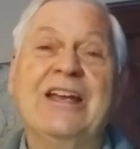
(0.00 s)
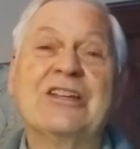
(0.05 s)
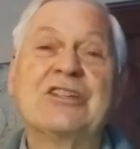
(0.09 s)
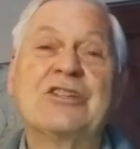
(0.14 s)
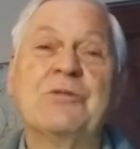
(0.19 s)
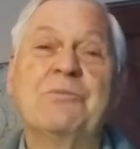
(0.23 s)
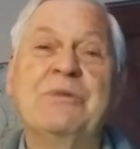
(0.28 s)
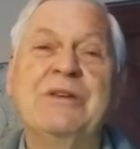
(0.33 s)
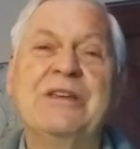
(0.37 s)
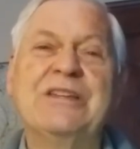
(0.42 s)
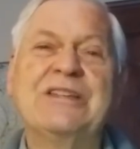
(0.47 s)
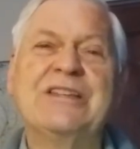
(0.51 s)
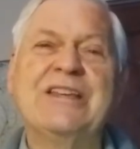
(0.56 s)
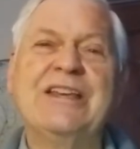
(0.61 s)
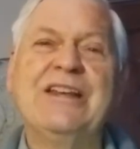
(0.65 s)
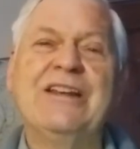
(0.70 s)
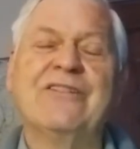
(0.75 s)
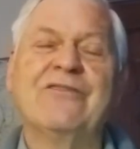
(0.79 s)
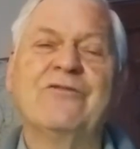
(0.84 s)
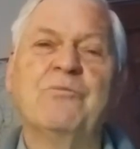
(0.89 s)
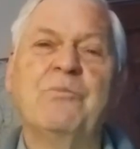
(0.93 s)
To be
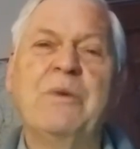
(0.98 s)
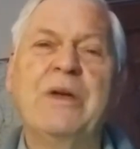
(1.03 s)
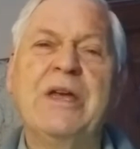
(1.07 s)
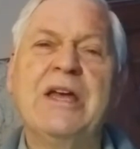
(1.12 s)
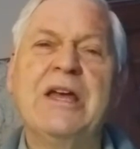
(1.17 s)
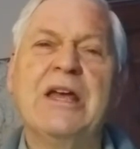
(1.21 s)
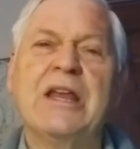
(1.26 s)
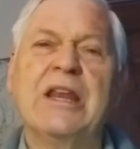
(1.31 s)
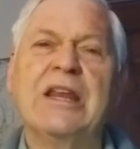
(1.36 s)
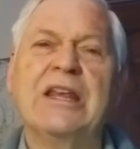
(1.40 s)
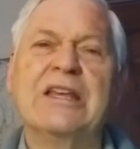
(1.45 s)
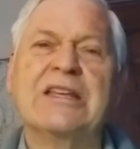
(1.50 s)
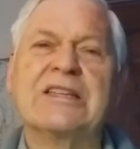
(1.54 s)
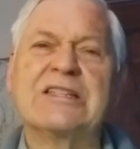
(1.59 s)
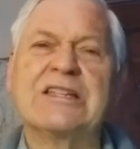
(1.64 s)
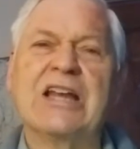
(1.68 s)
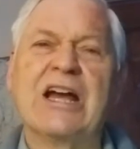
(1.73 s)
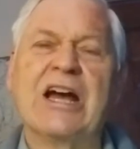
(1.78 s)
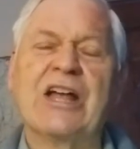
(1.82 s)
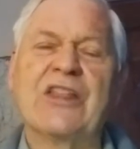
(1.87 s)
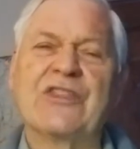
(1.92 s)
seen of men is
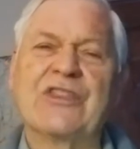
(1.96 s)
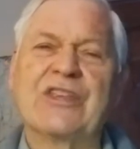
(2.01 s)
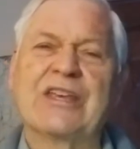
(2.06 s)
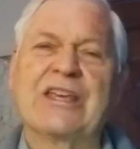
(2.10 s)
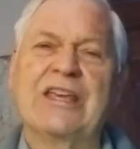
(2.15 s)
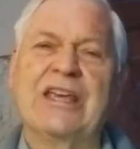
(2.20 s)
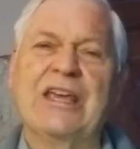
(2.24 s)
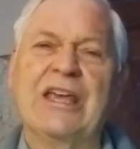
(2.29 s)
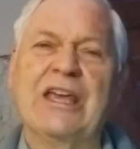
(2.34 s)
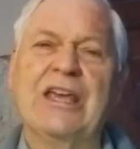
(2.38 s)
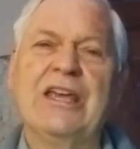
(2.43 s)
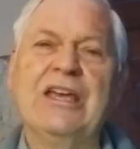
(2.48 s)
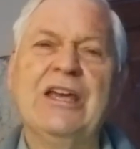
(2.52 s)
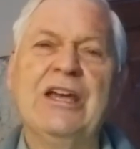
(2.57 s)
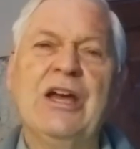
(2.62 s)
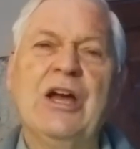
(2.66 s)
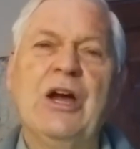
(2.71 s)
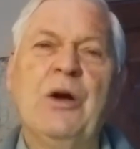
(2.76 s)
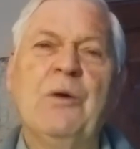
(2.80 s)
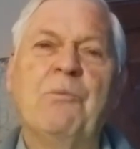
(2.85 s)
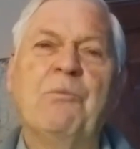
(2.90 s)
not the key,
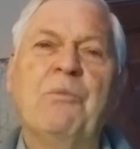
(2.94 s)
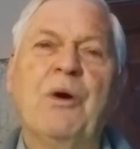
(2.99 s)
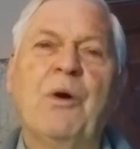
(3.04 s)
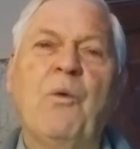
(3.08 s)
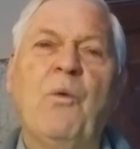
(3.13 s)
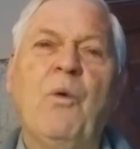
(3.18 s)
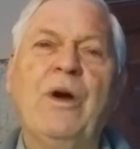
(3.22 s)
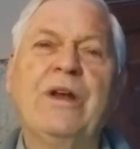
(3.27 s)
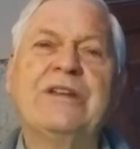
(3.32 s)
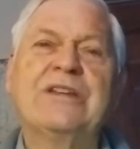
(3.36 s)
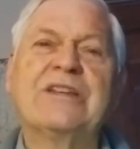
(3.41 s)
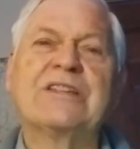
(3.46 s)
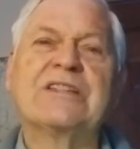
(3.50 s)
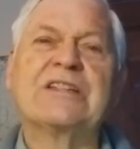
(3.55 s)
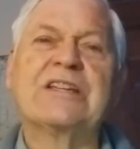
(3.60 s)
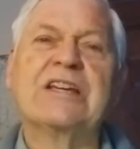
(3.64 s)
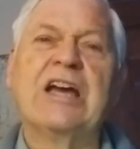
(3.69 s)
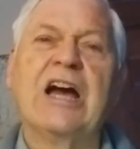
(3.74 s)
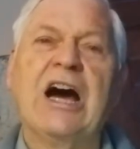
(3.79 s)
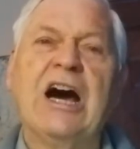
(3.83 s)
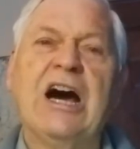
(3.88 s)
but what does
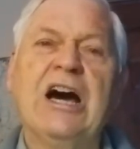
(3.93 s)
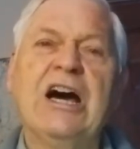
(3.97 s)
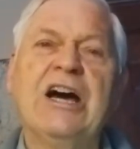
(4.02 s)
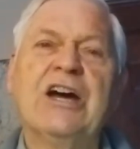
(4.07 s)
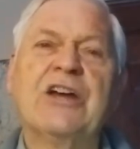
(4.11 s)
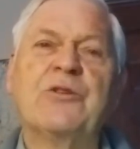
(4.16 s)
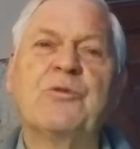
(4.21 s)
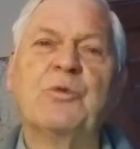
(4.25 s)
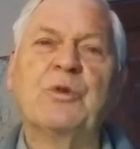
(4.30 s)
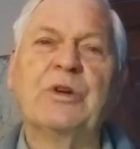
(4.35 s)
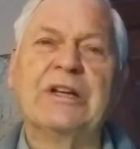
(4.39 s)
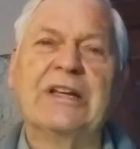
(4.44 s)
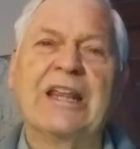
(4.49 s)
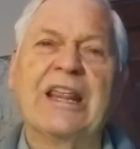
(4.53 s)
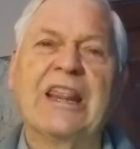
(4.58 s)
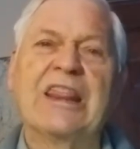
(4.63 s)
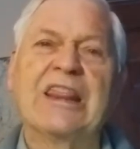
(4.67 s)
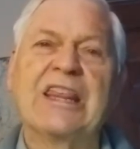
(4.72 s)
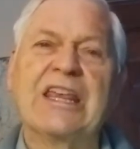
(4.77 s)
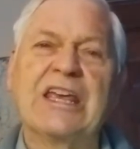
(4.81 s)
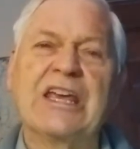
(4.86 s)
God really
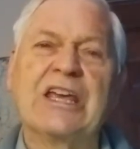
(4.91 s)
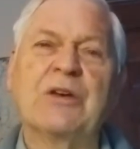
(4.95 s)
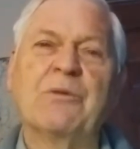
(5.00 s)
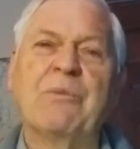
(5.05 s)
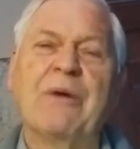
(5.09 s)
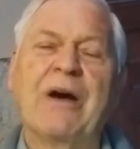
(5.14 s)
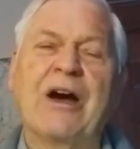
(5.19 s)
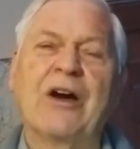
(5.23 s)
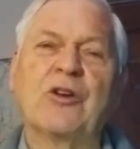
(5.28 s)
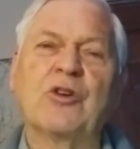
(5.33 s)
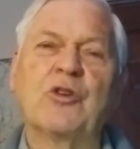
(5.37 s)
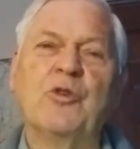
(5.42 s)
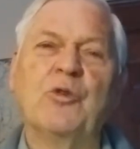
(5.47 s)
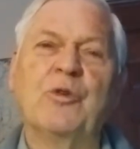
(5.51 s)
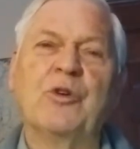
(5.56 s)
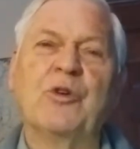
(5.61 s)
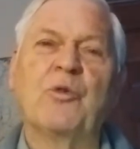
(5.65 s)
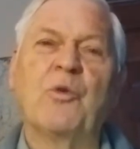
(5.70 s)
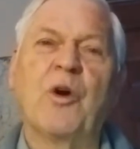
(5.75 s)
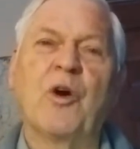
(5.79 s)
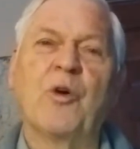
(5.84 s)
think about who
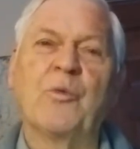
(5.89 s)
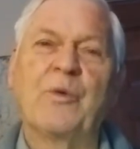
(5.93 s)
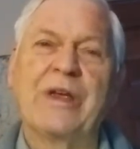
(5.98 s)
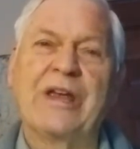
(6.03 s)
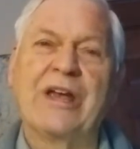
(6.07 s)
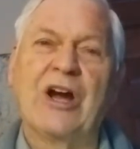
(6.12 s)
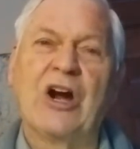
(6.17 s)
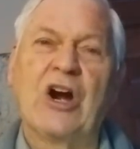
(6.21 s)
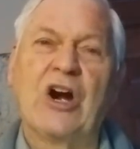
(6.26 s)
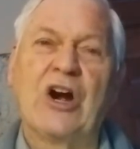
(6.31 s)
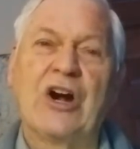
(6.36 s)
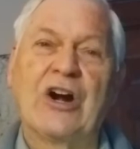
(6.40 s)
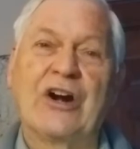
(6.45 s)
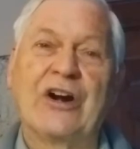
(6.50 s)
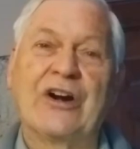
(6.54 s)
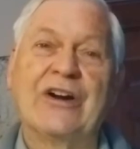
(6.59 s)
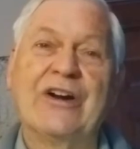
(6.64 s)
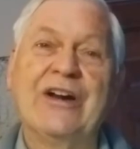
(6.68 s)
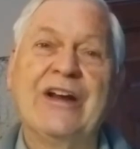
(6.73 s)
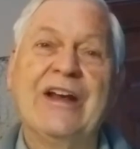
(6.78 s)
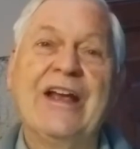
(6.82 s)
and what we
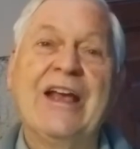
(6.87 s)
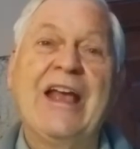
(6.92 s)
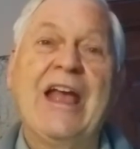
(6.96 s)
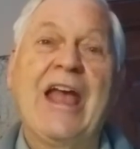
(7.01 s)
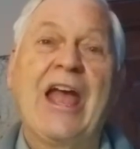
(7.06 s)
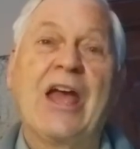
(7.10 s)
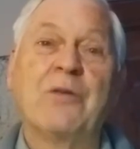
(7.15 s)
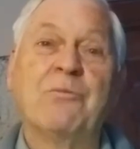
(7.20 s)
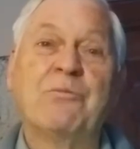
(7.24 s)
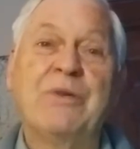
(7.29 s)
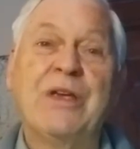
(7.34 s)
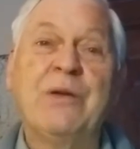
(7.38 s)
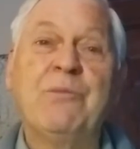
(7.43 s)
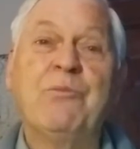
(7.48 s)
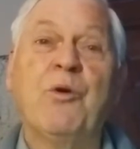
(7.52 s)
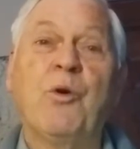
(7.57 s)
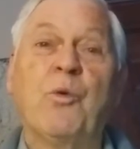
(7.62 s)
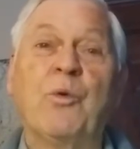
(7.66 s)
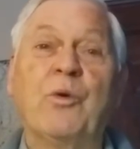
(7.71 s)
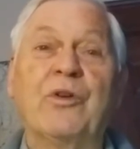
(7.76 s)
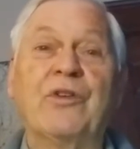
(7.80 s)
are? And
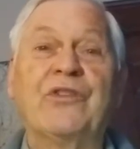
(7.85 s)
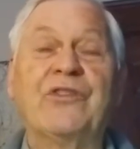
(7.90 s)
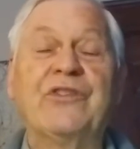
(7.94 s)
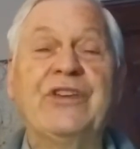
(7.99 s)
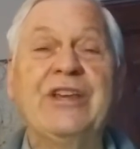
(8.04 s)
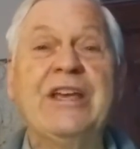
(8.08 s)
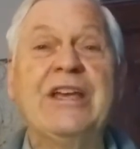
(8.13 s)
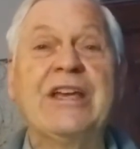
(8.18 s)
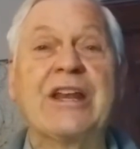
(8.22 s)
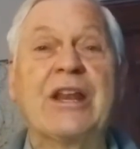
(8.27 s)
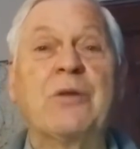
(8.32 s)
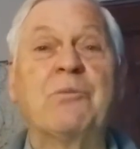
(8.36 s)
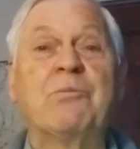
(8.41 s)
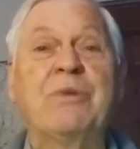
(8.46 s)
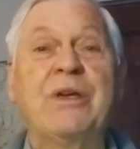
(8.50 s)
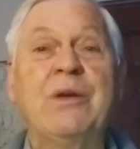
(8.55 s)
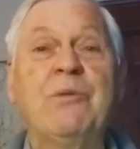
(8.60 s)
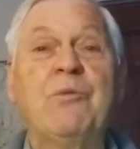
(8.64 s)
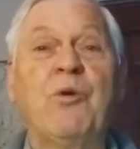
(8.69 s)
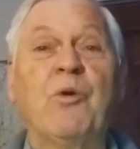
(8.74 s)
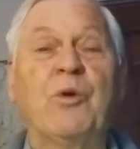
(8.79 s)
people will see it and
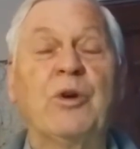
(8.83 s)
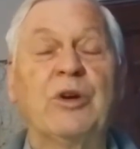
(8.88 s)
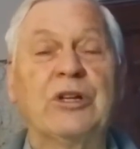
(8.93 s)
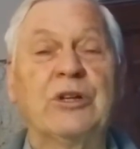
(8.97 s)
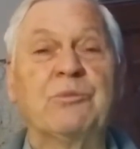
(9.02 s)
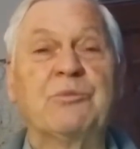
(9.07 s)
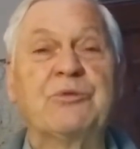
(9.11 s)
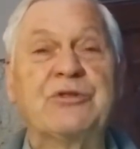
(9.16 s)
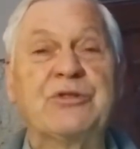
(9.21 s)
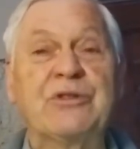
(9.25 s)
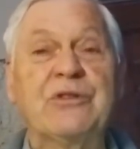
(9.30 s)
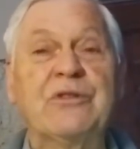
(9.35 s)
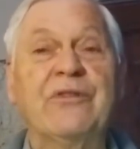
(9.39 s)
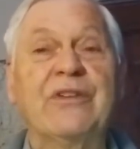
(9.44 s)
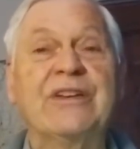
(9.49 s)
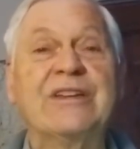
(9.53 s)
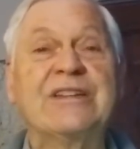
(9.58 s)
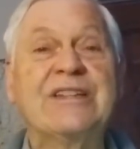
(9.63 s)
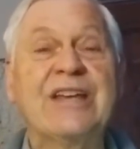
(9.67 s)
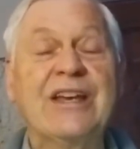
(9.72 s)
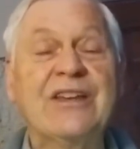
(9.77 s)
people will observe,
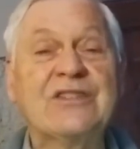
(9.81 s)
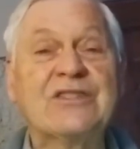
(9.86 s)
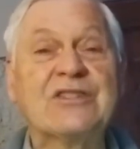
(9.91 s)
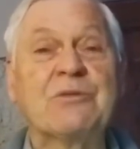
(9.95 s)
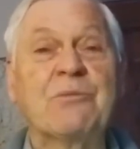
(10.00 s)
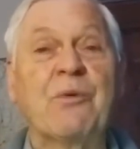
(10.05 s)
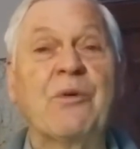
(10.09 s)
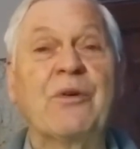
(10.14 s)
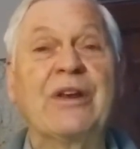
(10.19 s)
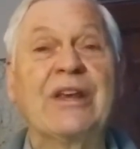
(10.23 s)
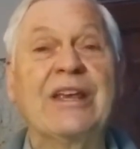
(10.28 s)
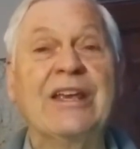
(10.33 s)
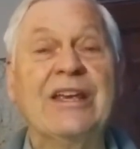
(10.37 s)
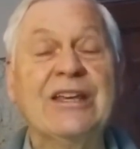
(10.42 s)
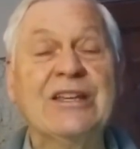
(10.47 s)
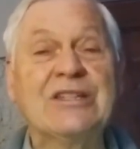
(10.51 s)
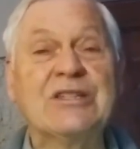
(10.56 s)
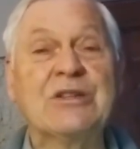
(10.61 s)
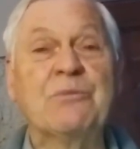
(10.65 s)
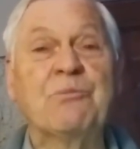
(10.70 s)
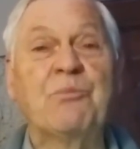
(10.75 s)
and testimony
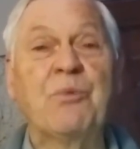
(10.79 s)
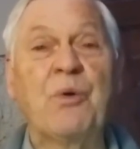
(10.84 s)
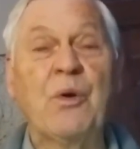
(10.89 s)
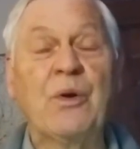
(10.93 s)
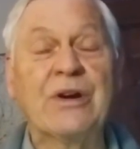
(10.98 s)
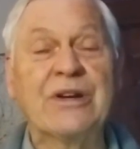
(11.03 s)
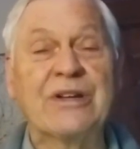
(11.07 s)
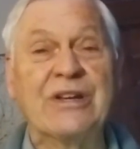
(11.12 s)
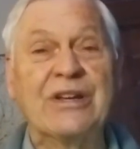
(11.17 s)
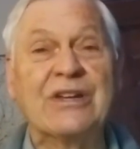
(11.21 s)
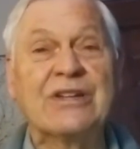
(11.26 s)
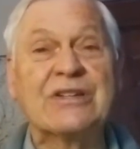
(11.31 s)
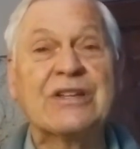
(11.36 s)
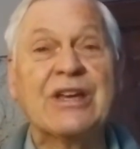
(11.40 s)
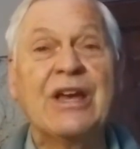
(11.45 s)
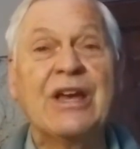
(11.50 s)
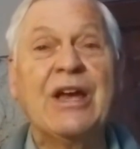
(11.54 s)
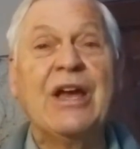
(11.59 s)
is important.